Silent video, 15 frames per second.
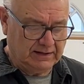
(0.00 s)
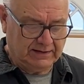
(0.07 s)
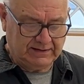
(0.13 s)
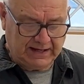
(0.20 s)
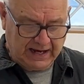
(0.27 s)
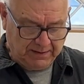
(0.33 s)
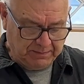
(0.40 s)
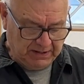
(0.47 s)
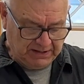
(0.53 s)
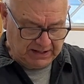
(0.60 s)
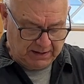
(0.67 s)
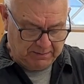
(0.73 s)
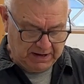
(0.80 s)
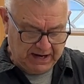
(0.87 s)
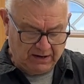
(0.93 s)
little
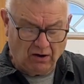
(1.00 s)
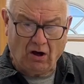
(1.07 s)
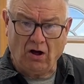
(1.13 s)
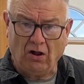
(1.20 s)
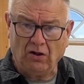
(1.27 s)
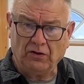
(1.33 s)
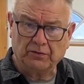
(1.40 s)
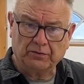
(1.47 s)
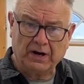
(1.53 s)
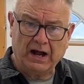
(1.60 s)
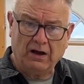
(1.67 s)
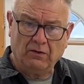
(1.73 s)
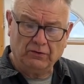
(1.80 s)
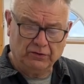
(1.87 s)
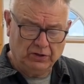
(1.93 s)
segment, I made all the
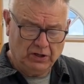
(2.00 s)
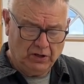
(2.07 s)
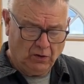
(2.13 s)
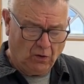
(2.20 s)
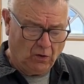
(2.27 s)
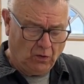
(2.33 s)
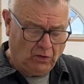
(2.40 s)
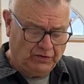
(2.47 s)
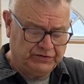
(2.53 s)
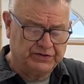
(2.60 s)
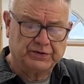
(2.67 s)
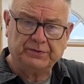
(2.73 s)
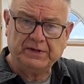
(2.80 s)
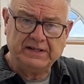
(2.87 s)
round holes, the